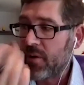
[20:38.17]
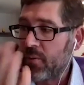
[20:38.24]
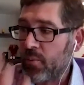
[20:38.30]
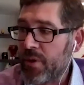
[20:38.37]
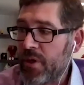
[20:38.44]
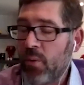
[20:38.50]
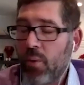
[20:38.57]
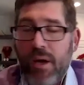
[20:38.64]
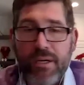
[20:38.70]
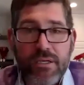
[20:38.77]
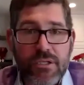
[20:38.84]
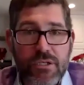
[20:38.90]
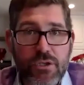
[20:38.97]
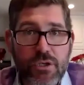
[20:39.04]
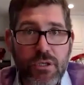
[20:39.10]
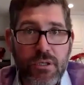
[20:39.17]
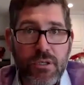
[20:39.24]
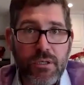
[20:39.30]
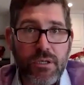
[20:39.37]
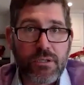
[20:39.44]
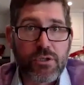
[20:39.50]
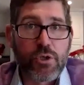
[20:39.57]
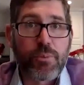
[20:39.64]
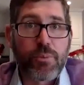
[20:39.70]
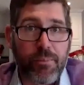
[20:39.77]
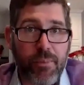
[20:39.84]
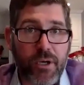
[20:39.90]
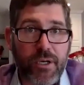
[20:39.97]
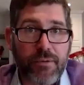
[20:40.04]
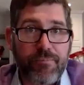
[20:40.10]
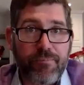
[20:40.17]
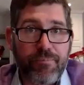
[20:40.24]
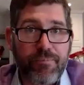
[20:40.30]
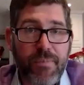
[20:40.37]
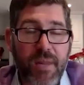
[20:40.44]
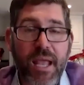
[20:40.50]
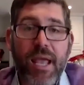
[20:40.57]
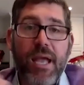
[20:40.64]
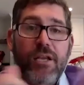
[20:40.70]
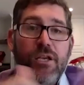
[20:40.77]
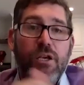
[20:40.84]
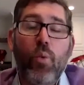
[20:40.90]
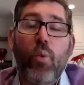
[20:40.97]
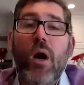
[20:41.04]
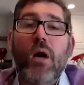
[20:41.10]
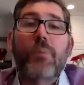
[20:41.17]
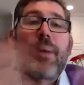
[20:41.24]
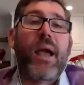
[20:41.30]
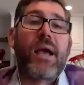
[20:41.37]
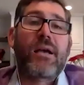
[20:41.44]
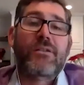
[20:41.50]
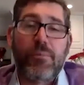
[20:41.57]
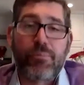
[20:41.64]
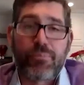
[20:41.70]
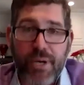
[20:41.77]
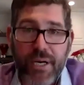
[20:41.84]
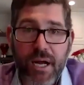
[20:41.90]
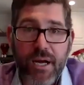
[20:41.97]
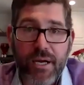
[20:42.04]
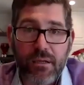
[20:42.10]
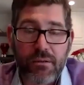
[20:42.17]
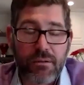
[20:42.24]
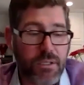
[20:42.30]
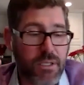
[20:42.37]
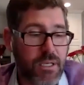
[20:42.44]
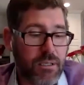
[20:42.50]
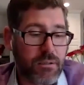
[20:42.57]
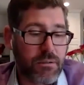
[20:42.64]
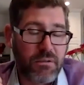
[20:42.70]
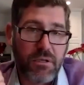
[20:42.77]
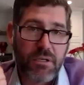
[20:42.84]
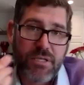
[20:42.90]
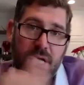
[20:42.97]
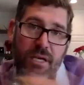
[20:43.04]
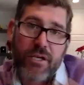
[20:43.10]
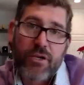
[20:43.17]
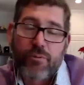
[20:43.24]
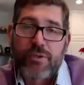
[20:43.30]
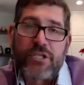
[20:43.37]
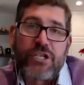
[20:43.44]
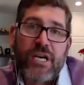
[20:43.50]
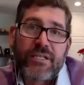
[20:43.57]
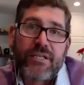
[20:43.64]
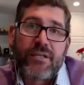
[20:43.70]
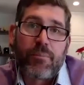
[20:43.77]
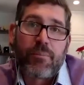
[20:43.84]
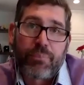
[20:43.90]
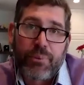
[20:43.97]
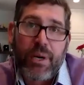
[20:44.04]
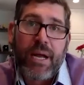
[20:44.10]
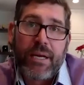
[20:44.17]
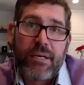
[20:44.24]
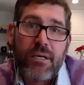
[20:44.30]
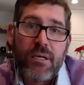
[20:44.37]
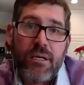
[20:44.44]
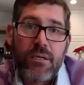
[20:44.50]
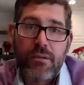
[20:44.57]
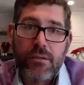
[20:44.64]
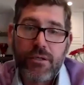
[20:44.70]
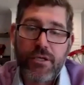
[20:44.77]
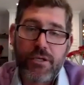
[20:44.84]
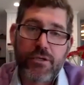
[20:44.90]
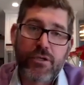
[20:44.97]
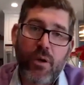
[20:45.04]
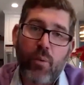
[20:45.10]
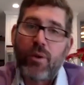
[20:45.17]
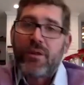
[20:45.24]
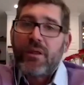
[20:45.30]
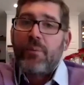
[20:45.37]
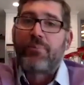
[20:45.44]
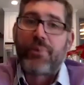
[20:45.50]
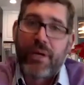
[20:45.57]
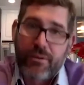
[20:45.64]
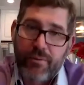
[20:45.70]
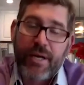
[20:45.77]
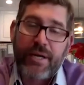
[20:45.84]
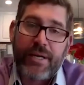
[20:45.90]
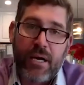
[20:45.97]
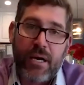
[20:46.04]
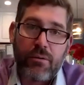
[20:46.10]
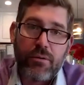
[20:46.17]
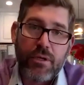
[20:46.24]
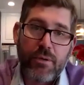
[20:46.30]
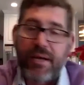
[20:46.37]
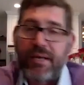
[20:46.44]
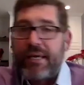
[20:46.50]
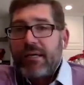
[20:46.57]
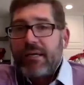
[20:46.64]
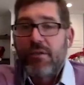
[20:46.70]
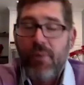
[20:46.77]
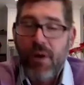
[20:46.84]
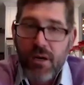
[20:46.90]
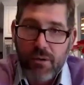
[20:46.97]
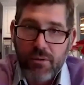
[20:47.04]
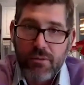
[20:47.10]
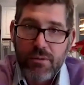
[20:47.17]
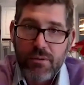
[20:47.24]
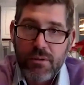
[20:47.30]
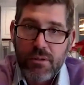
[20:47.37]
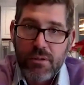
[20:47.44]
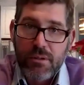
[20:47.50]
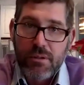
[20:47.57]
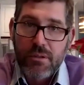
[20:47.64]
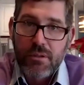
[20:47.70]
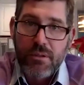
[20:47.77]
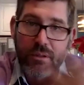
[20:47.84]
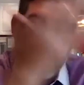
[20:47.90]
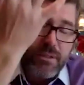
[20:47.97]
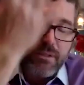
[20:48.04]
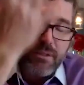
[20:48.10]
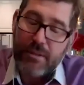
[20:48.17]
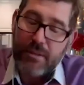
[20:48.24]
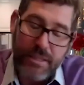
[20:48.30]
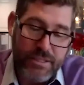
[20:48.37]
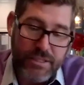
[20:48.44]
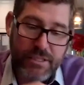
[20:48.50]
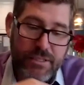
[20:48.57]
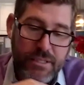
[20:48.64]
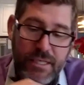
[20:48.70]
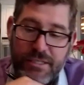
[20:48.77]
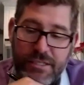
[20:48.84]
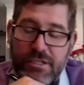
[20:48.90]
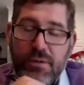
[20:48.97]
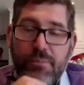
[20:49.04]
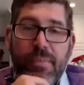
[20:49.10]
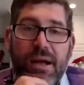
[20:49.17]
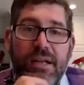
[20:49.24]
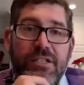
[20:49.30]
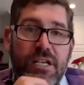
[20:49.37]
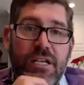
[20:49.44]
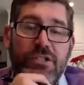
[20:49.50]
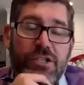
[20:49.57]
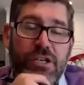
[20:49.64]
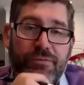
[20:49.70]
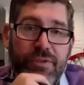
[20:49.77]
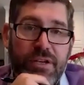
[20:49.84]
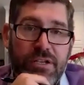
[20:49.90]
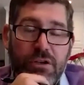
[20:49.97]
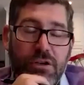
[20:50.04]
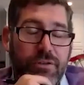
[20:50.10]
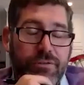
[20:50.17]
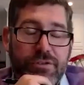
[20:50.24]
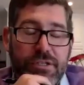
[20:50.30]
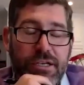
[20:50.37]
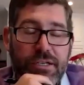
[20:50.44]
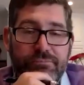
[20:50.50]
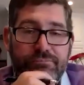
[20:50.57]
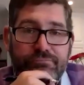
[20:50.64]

when you walk into uh, a supermarket and you walk past the bread aisle it's not like you're rejecting the bread you just don't want the bread right now you might get it tomorrow it's just it's just a mindset shift. That's all I have to say.